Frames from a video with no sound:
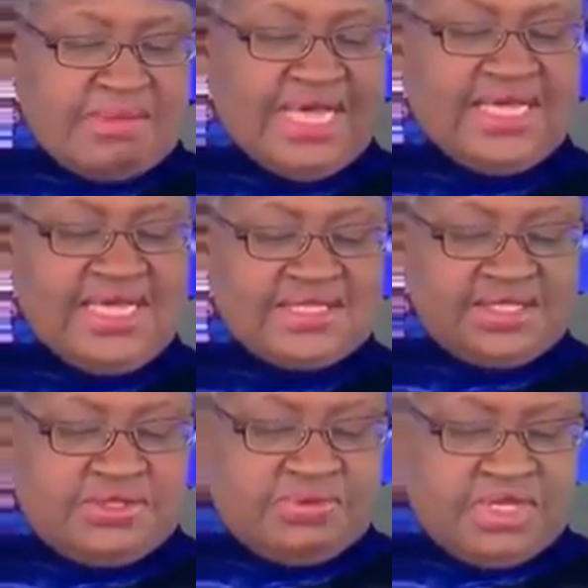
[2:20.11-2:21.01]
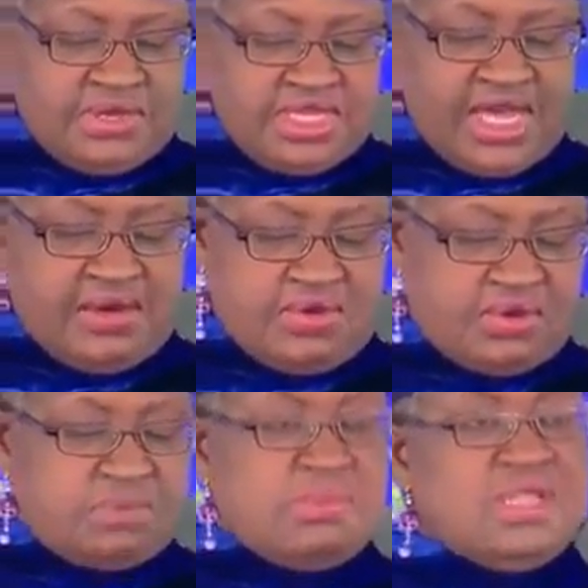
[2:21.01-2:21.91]
My
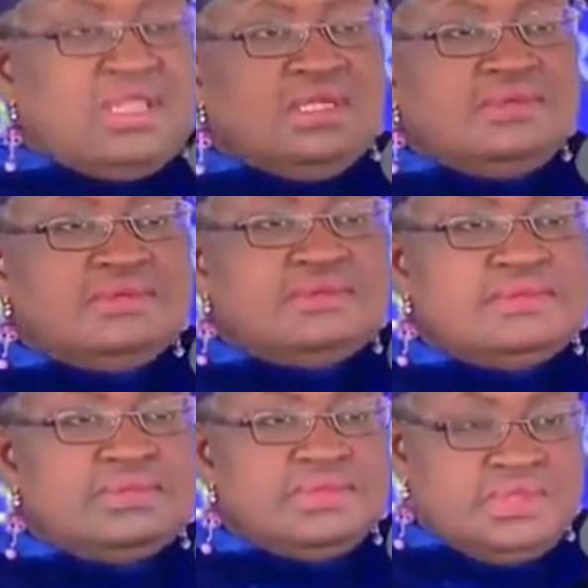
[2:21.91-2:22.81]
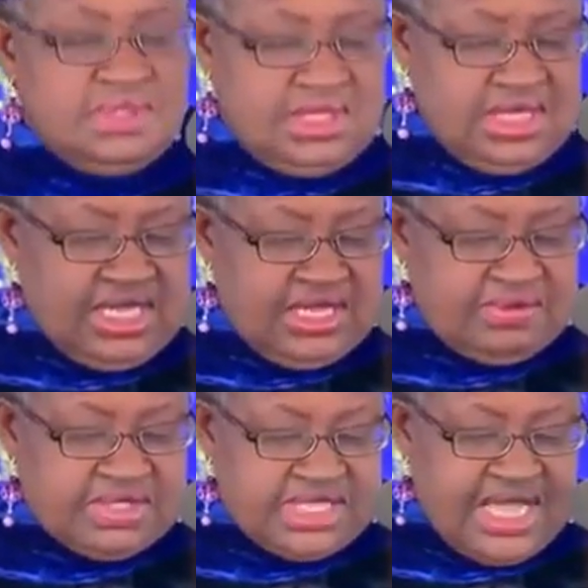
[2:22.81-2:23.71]
83-year-old mother, a
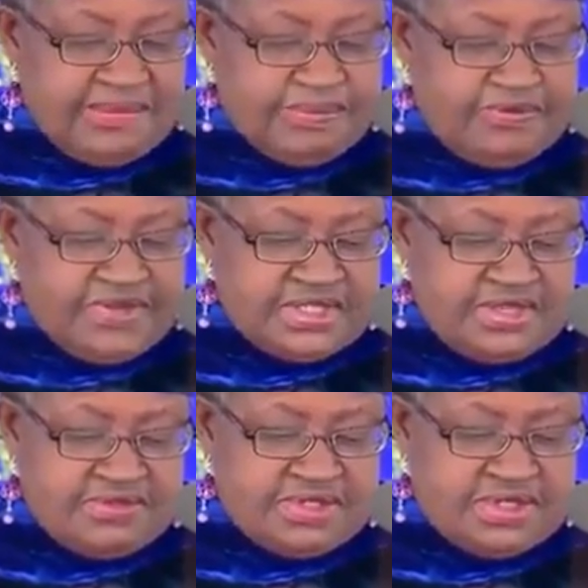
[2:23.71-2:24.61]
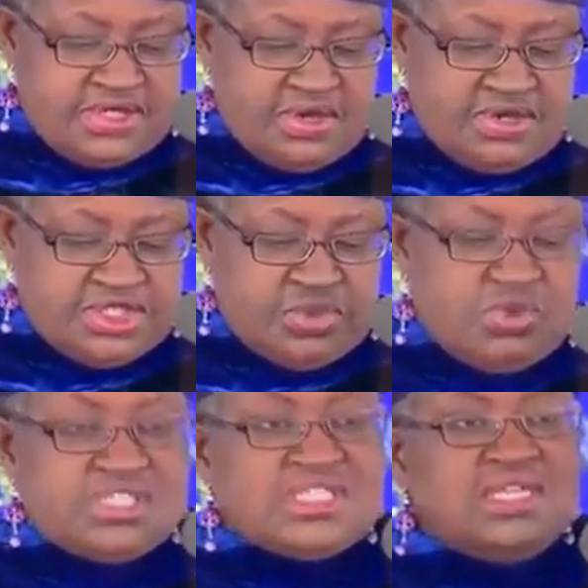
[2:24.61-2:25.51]
retired professor of sociology,
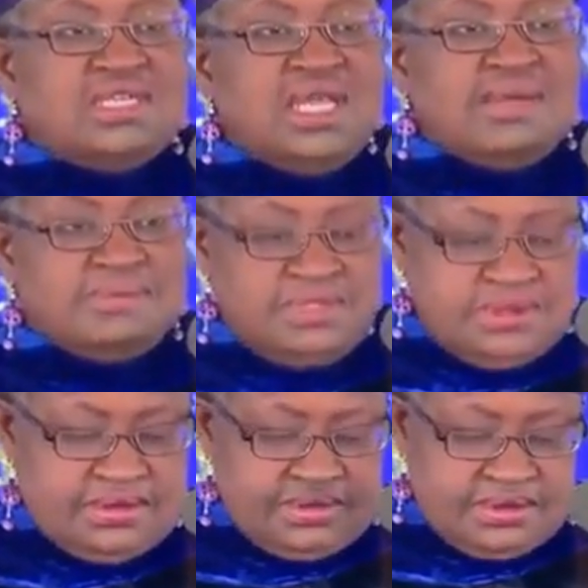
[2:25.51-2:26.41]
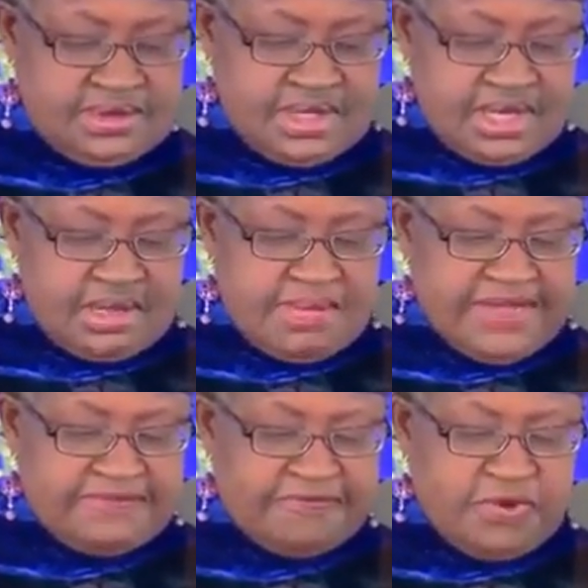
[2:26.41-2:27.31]
was kidnapped
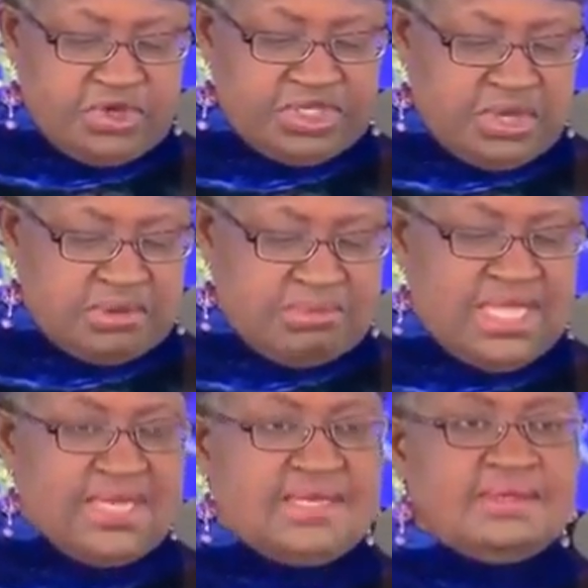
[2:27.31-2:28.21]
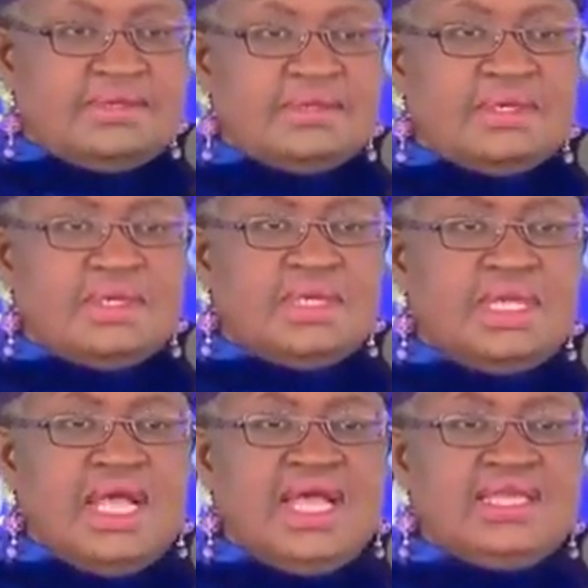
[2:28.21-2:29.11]
by 4 young men
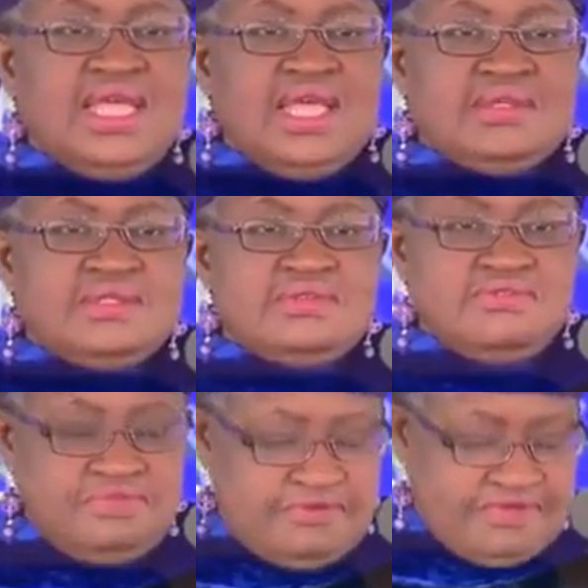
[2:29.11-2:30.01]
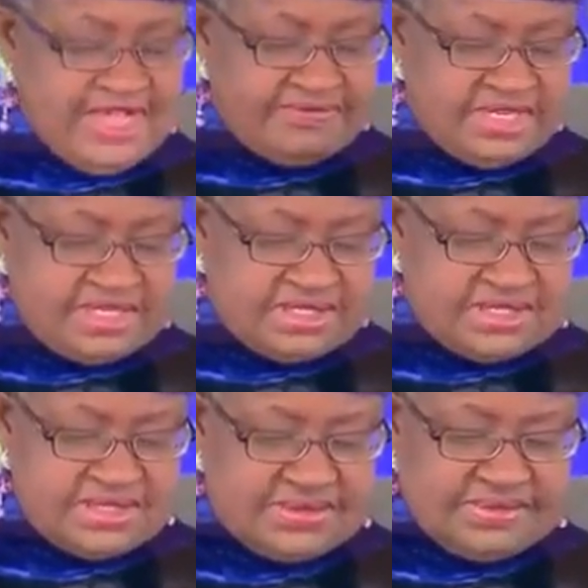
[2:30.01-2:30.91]
and held for 5
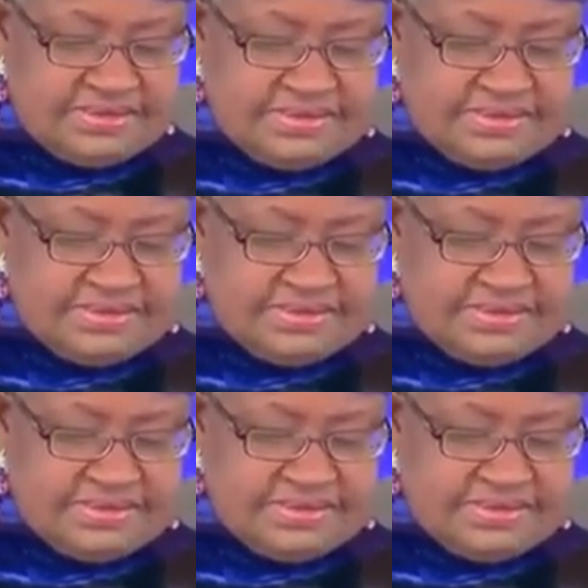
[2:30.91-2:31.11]
days.